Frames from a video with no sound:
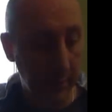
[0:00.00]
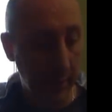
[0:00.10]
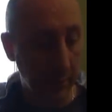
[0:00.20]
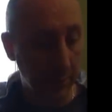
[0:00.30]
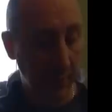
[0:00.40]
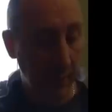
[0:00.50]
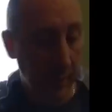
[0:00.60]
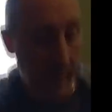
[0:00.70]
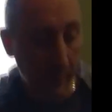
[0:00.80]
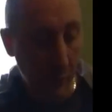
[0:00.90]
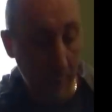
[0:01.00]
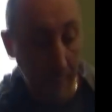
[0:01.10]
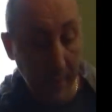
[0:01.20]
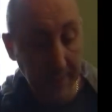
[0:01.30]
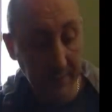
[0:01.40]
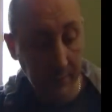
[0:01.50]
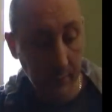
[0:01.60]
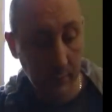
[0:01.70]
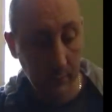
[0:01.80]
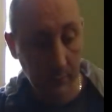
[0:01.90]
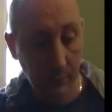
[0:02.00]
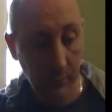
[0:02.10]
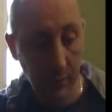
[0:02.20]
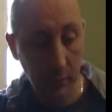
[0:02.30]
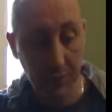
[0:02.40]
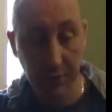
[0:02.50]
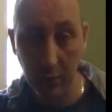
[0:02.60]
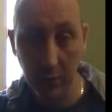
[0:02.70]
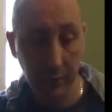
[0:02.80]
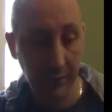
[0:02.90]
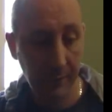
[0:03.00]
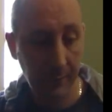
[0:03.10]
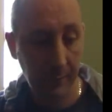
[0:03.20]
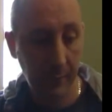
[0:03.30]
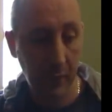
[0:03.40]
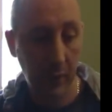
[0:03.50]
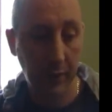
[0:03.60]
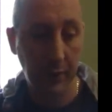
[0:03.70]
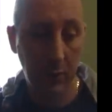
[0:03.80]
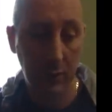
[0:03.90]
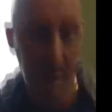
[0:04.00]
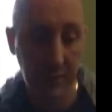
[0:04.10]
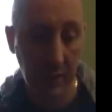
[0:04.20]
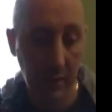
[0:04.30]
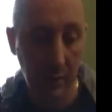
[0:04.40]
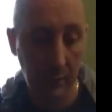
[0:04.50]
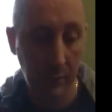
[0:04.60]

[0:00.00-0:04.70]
so there goes my main little stove that I use.